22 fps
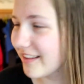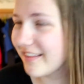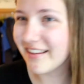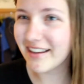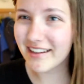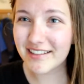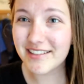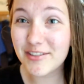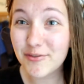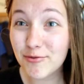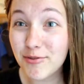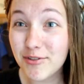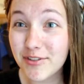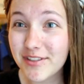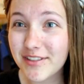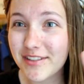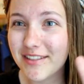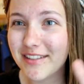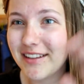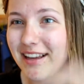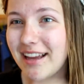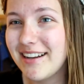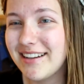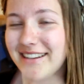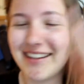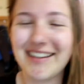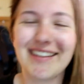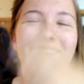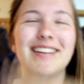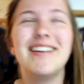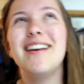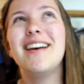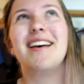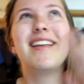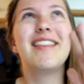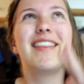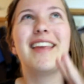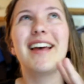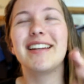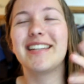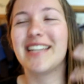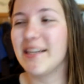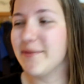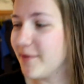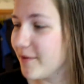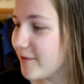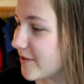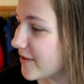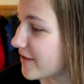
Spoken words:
it's like school's ending, that type of